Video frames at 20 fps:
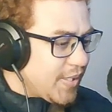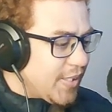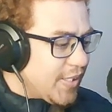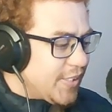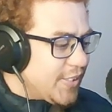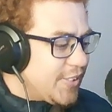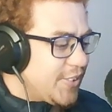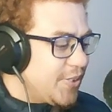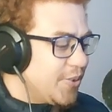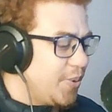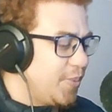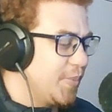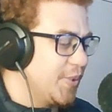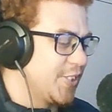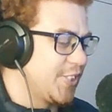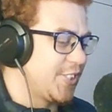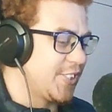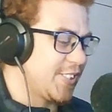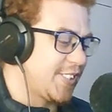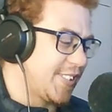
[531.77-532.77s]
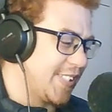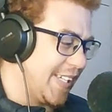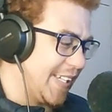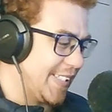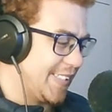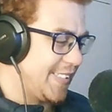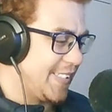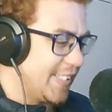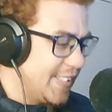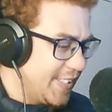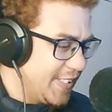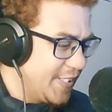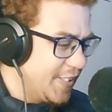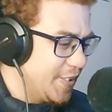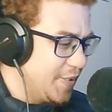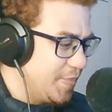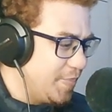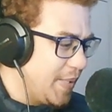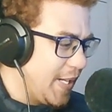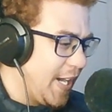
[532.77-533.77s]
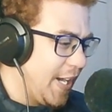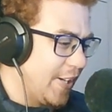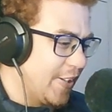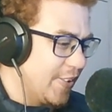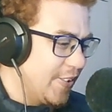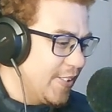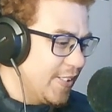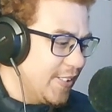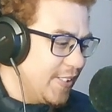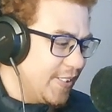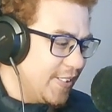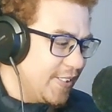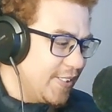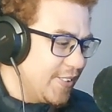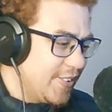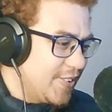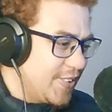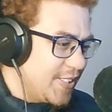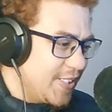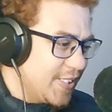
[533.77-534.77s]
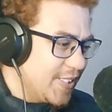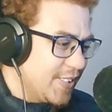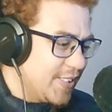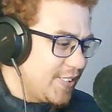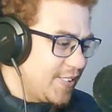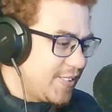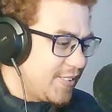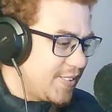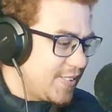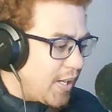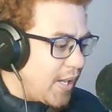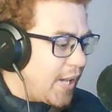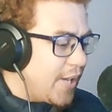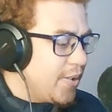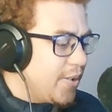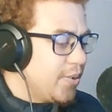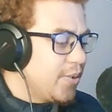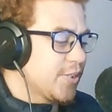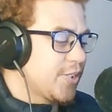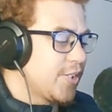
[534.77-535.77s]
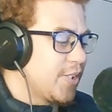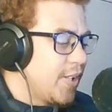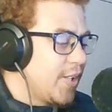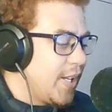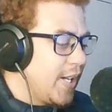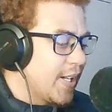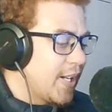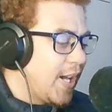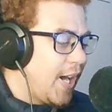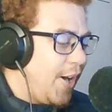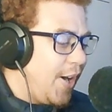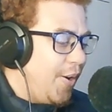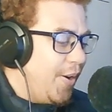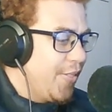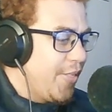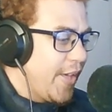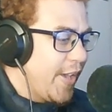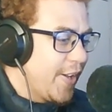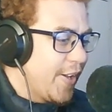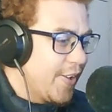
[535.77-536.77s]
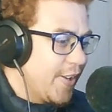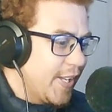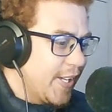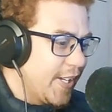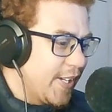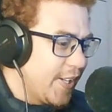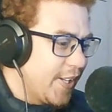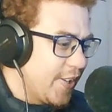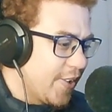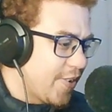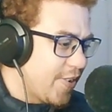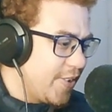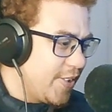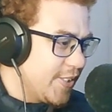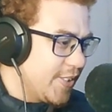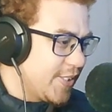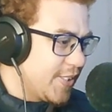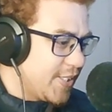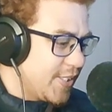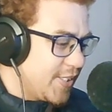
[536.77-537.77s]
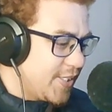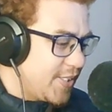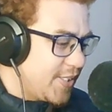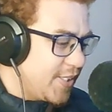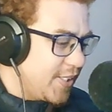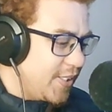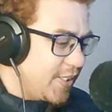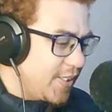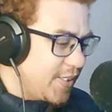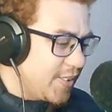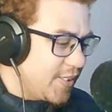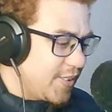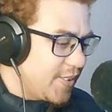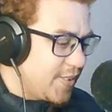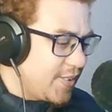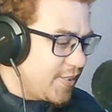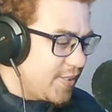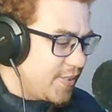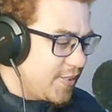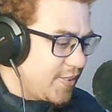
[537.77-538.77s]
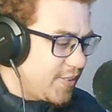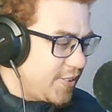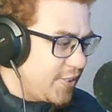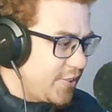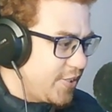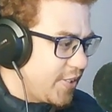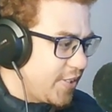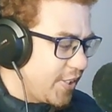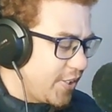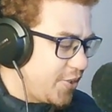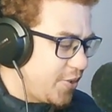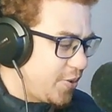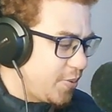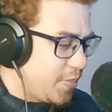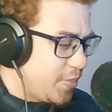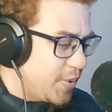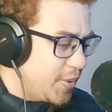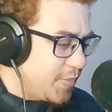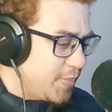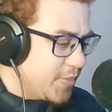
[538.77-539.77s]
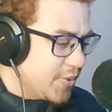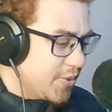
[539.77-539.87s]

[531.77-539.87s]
She almost just like turned her back on her, right? And also, like, how are they gonna get across the sea? Just like swim or